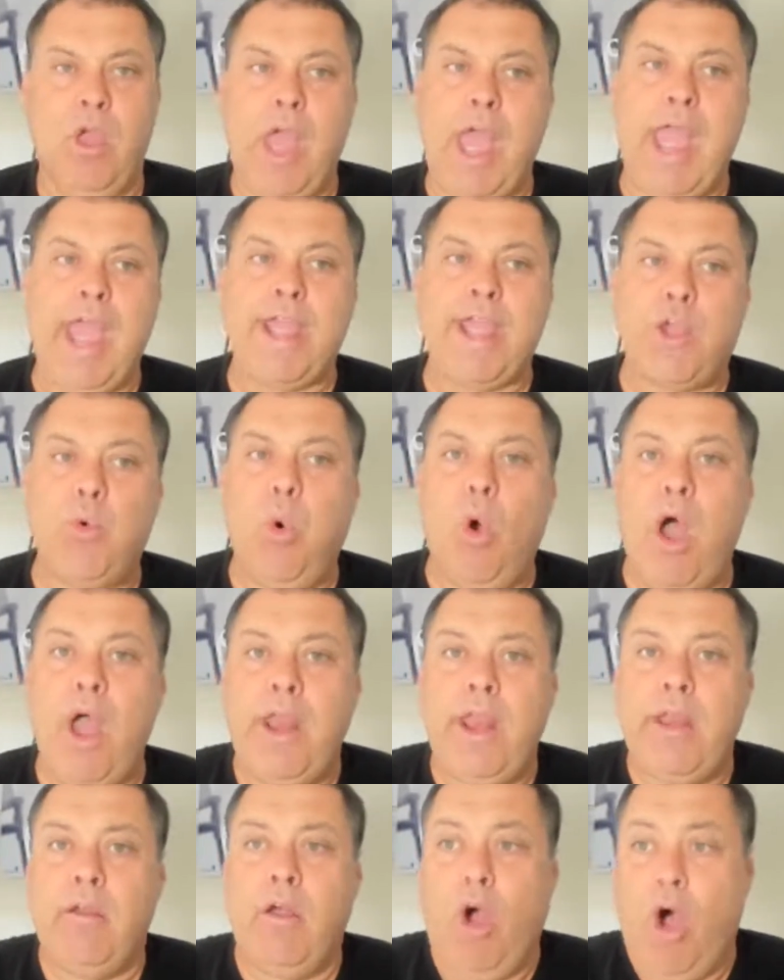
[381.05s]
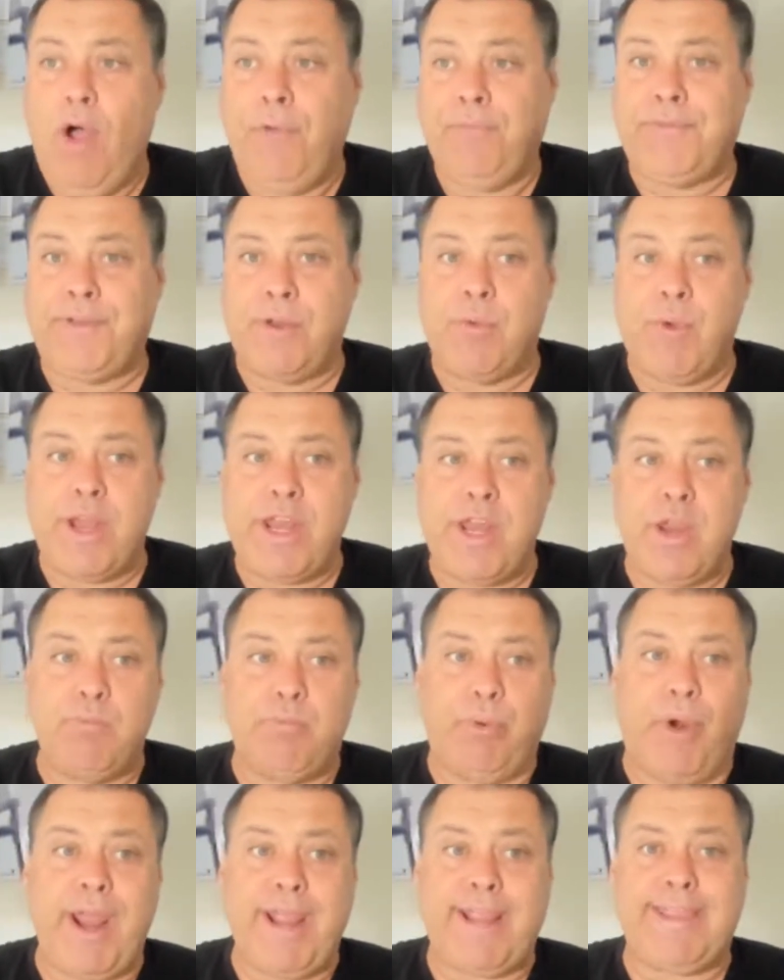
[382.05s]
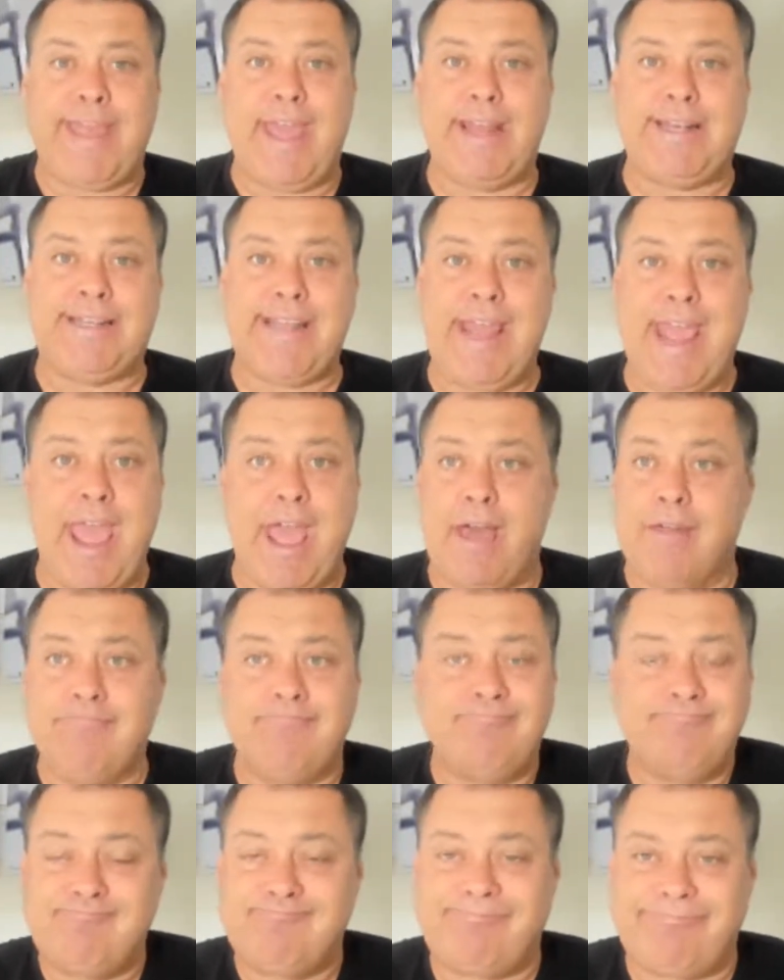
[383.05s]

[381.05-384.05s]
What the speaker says: And quite often when you break that down,